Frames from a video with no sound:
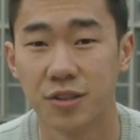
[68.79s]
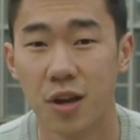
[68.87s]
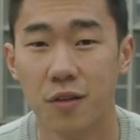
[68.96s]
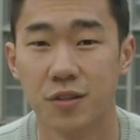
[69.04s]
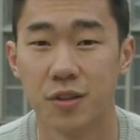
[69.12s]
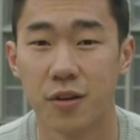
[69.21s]
it
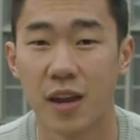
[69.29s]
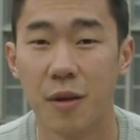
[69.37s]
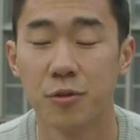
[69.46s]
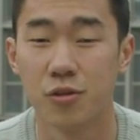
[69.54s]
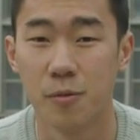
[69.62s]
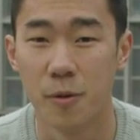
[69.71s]
serves as our
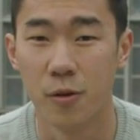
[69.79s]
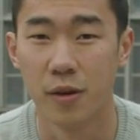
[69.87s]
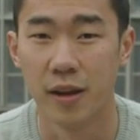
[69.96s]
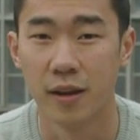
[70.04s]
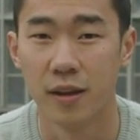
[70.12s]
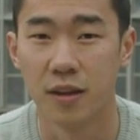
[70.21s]
chemistry
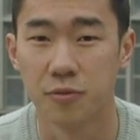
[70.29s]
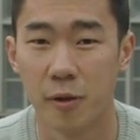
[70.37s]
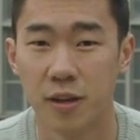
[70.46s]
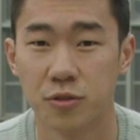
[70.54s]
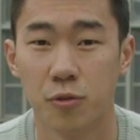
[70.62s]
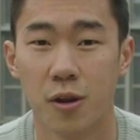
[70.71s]
building as
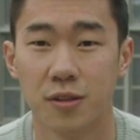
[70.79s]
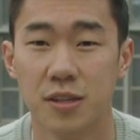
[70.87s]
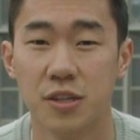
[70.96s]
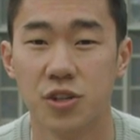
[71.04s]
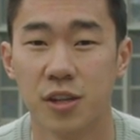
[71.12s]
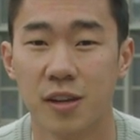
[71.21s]
well as all our
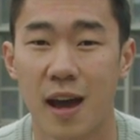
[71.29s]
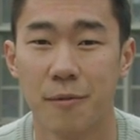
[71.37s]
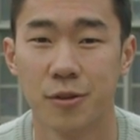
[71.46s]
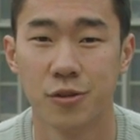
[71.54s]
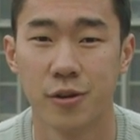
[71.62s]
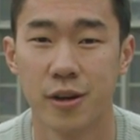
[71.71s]
teaching
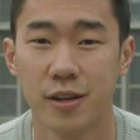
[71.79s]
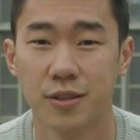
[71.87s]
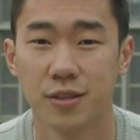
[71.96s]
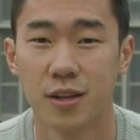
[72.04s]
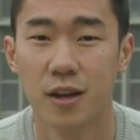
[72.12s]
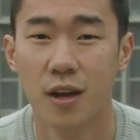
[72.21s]

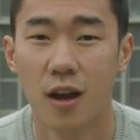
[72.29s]
laboratories.